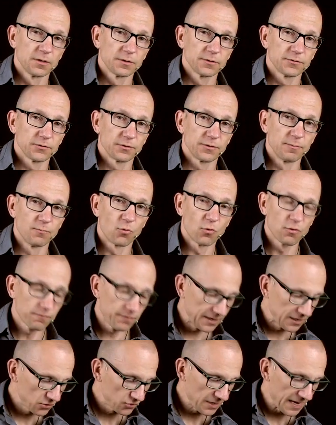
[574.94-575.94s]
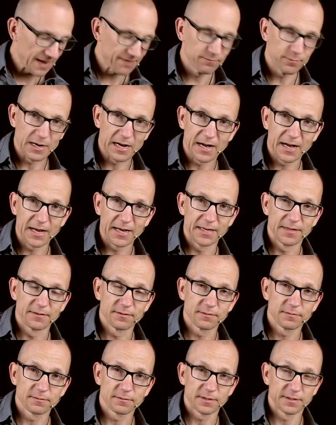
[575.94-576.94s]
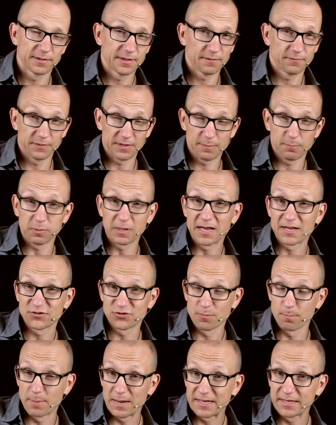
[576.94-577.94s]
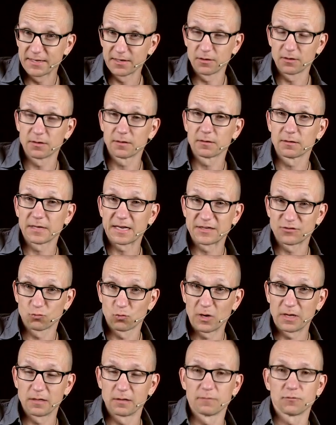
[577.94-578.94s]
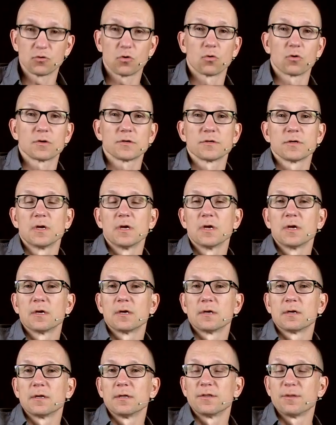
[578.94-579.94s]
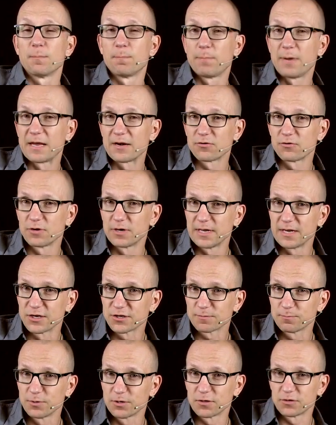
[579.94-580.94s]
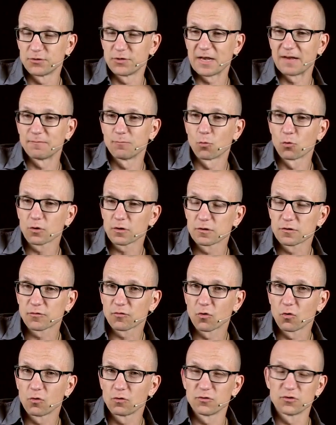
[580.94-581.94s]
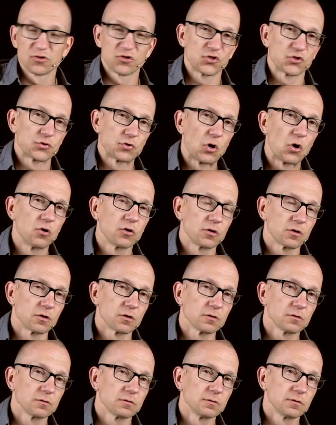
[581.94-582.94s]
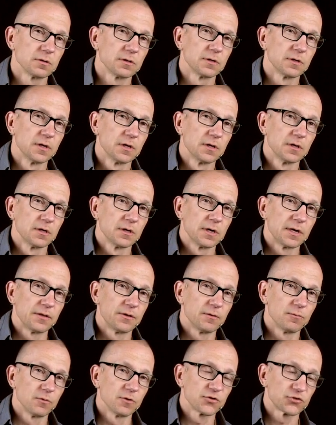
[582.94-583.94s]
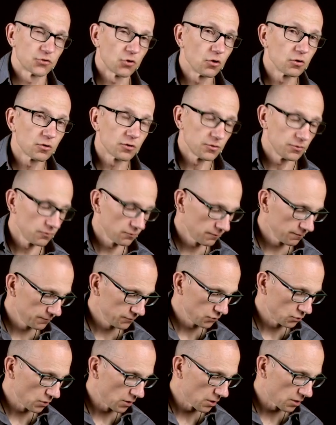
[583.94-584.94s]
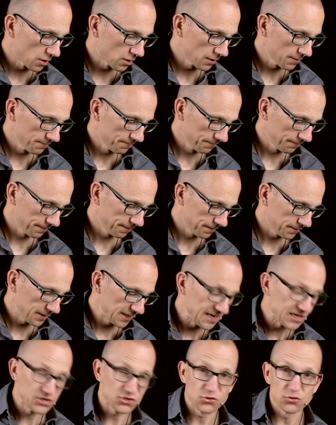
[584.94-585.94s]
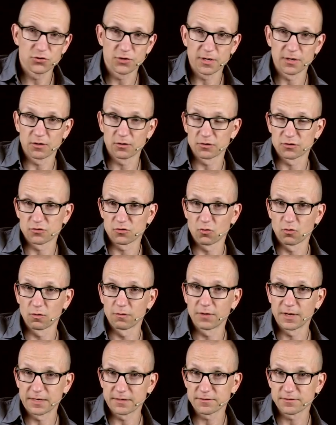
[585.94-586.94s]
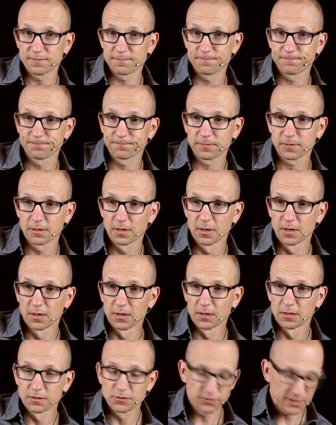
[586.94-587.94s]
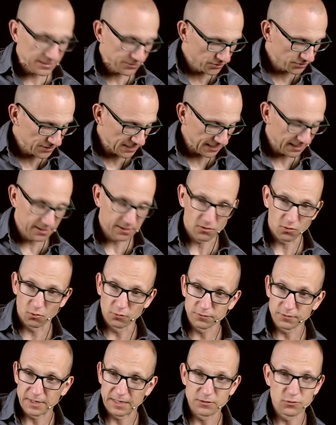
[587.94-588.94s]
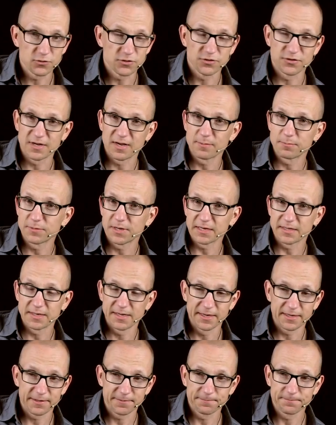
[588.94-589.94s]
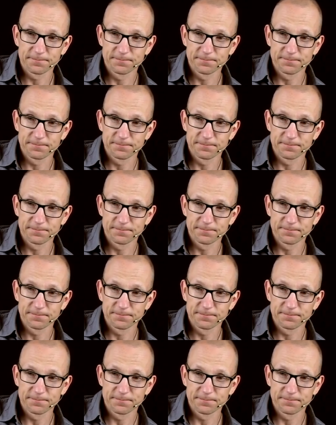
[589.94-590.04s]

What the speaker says: So the more fingers you have behind, and that applies to bending as well, of course, the better it is, because you have more control, you're stronger. And the stronger you are, the easier you can control things. So that's the second note. I use the same technique.